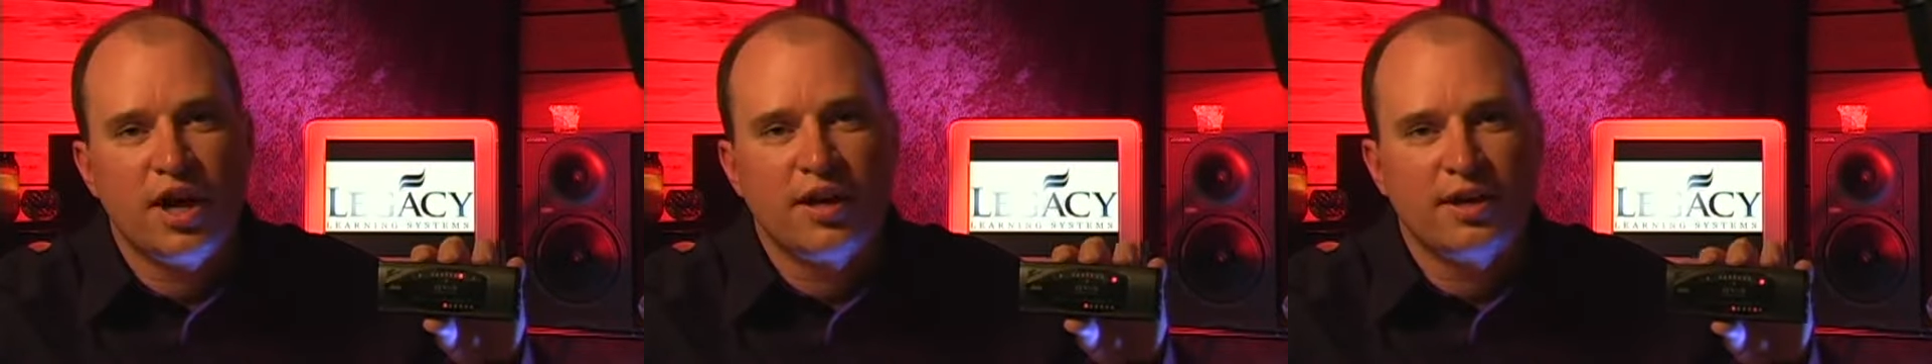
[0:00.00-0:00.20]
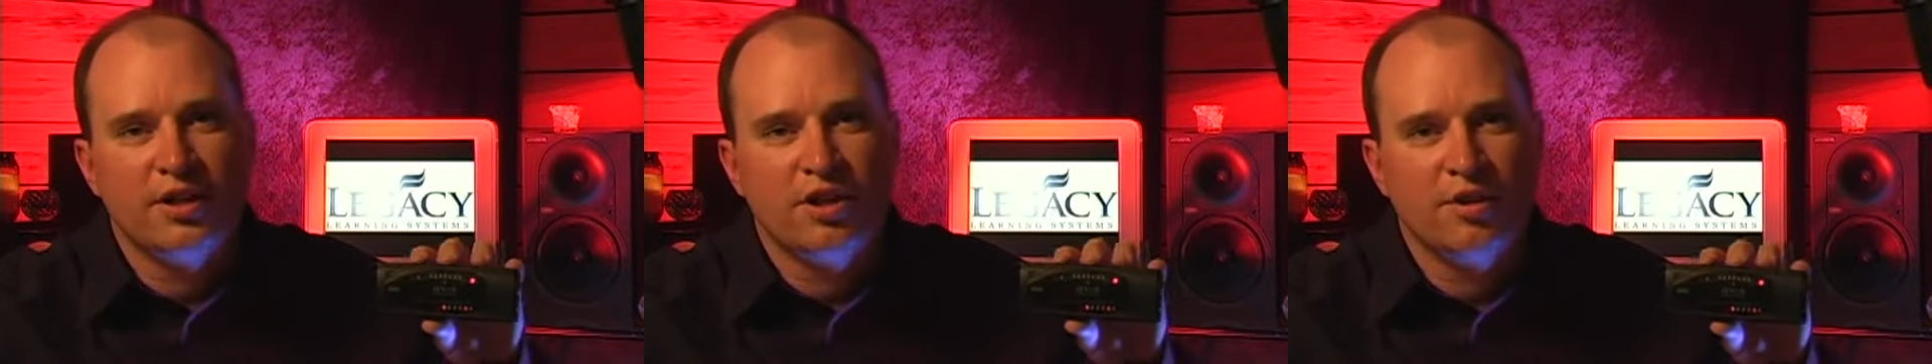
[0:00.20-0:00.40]

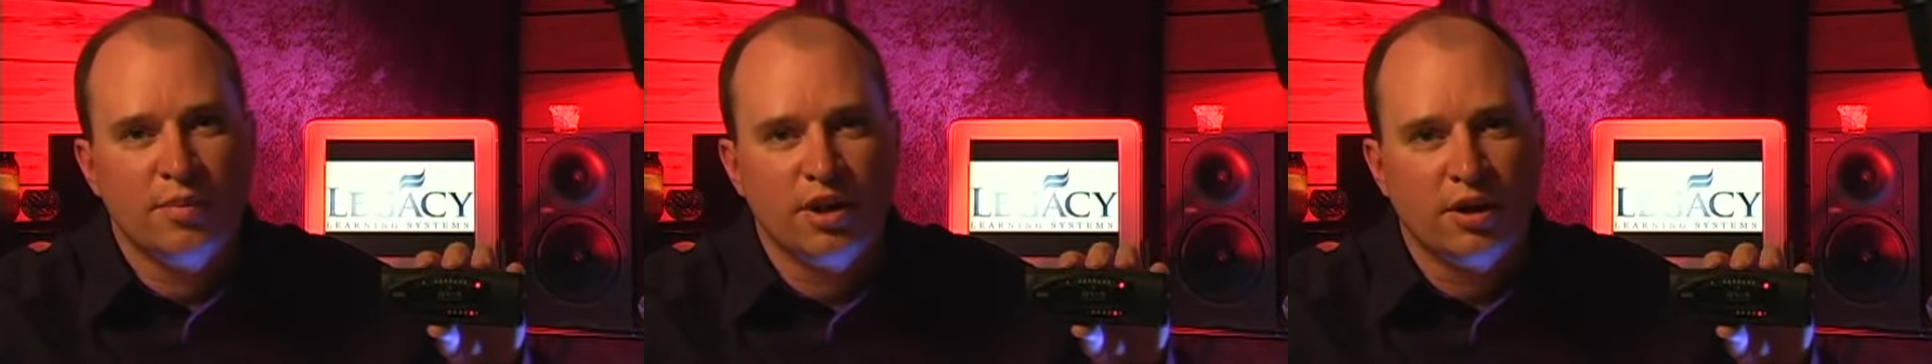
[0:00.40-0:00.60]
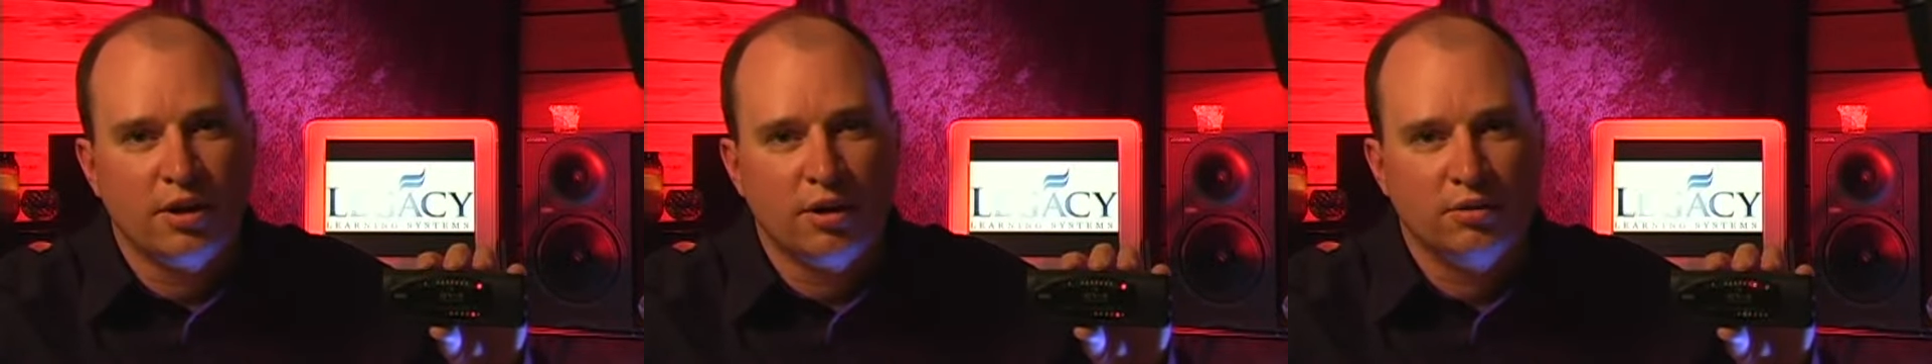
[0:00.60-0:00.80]
dot in
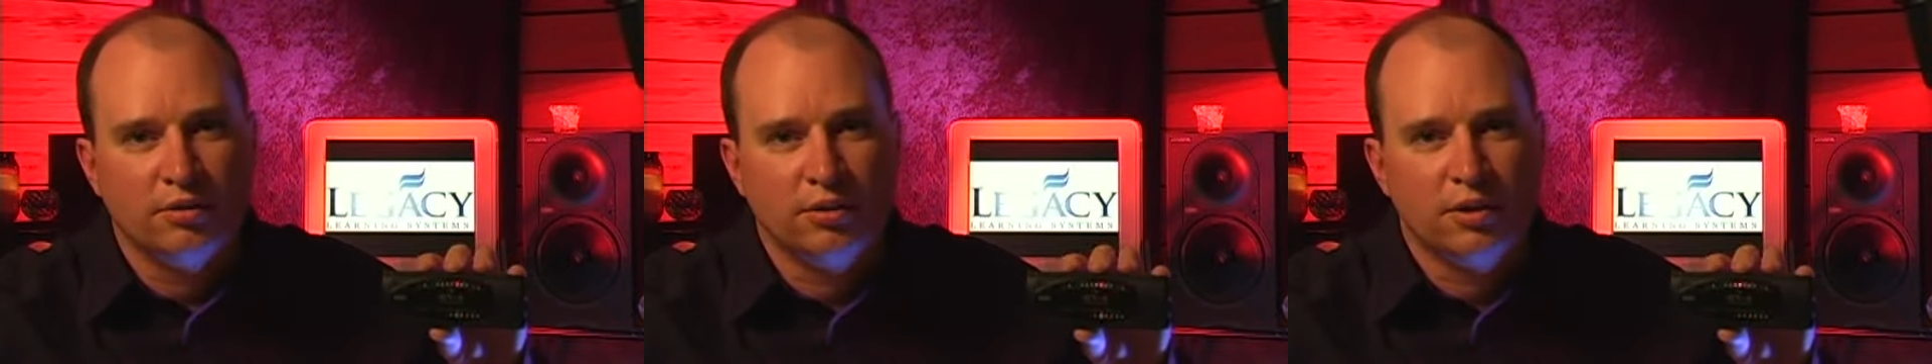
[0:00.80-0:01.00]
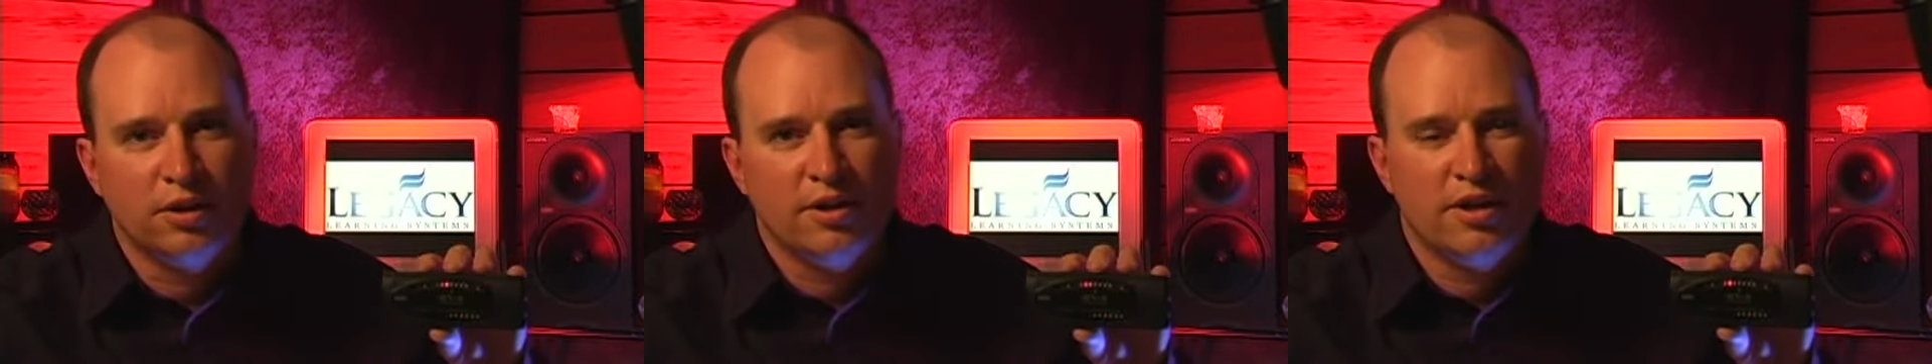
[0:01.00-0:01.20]
the middle.
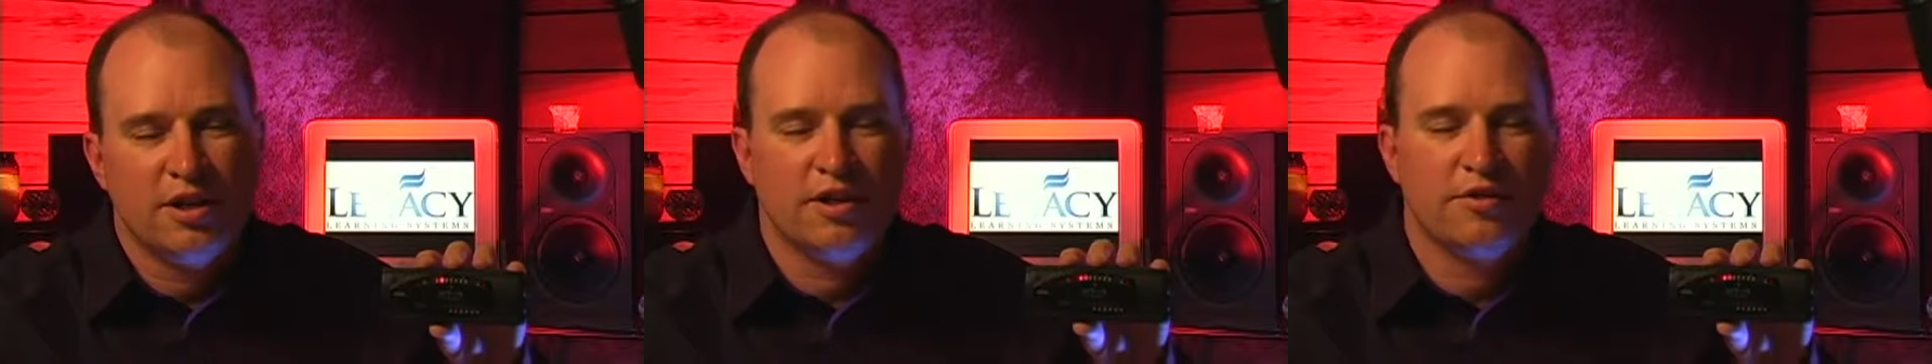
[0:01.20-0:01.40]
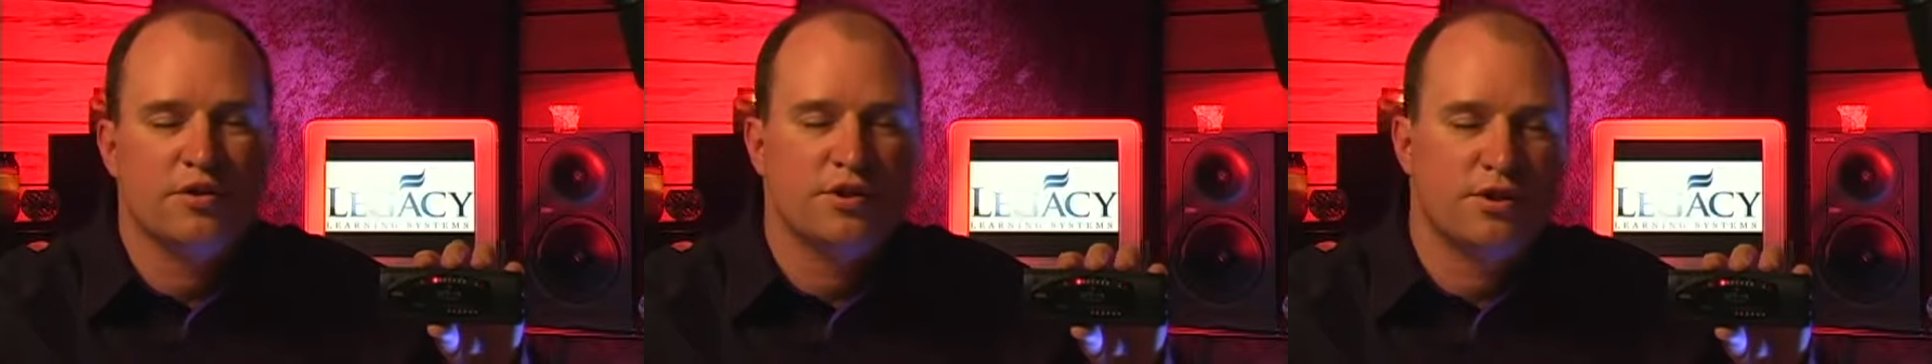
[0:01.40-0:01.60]

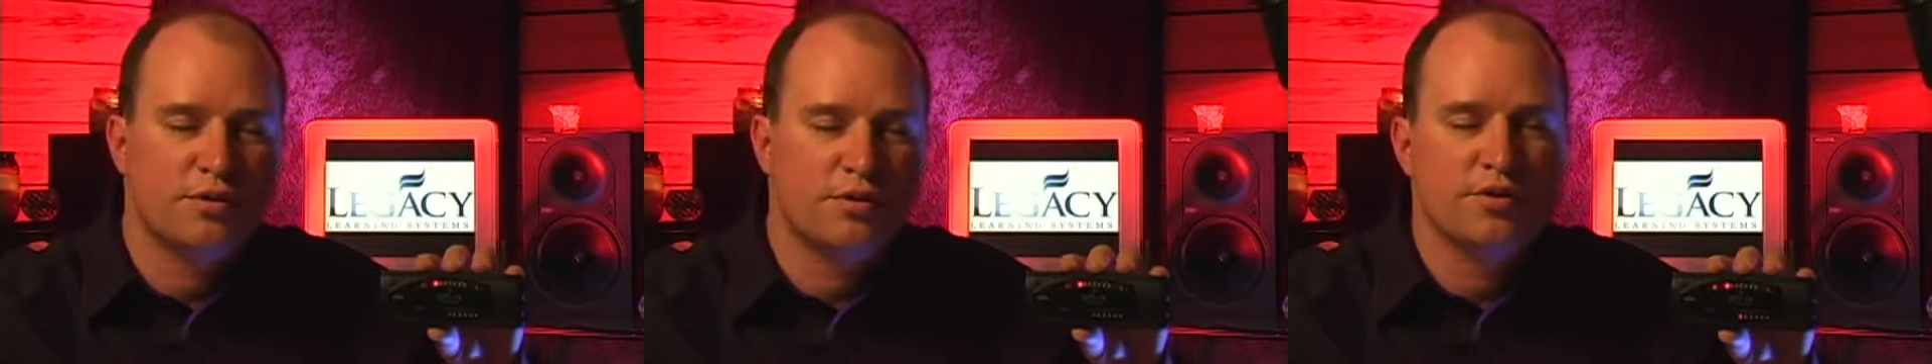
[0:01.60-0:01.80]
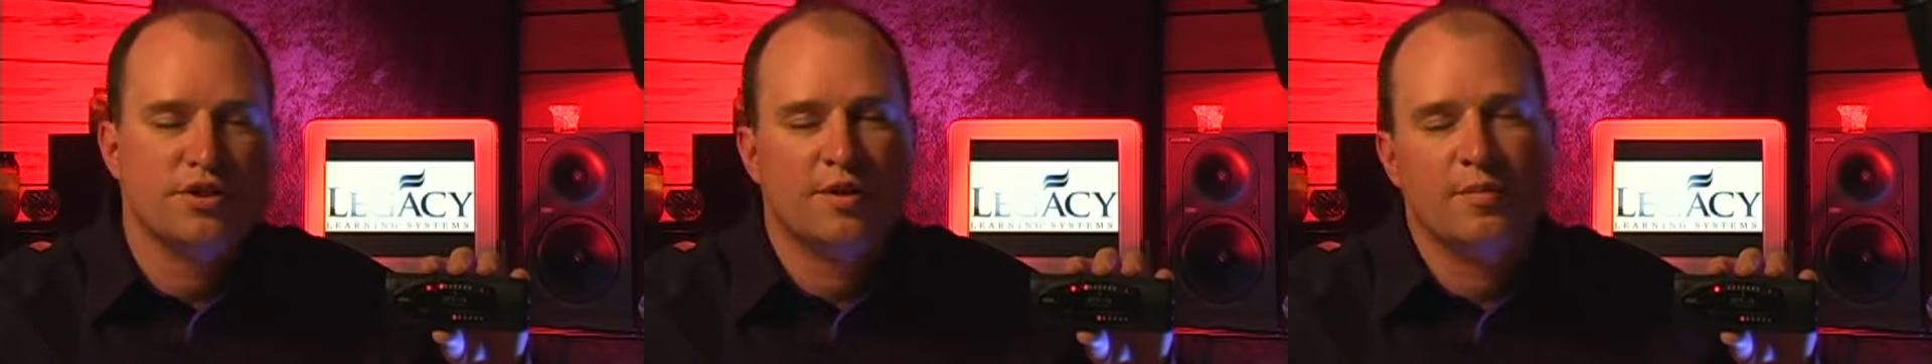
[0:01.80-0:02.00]
Now different
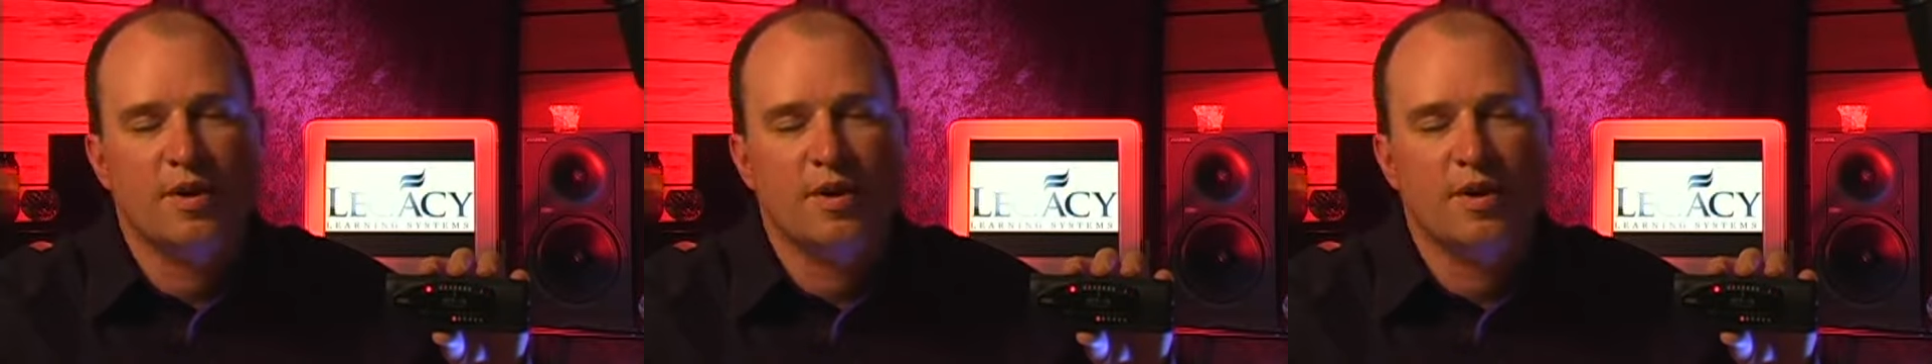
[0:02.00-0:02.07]
tuners,